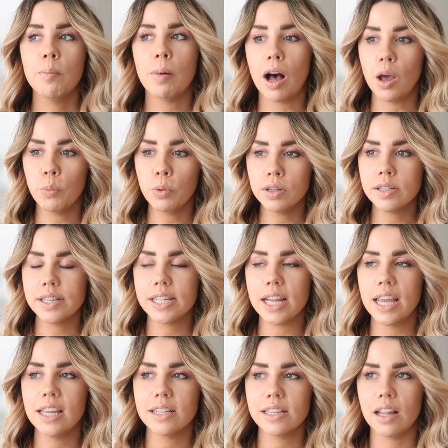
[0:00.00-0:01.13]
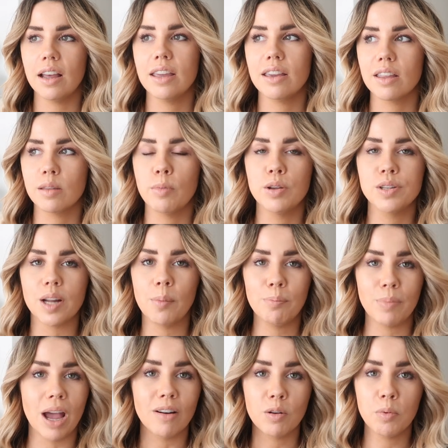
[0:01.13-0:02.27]
but I wouldn't say it's like the most
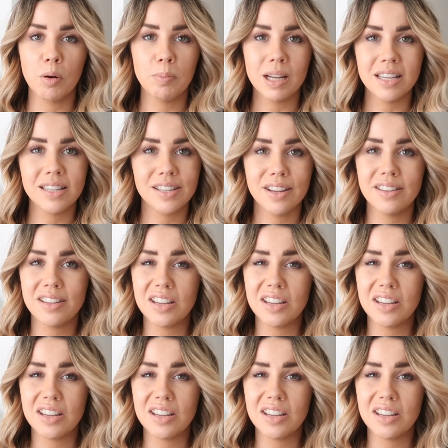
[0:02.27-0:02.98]
unbearable blisters,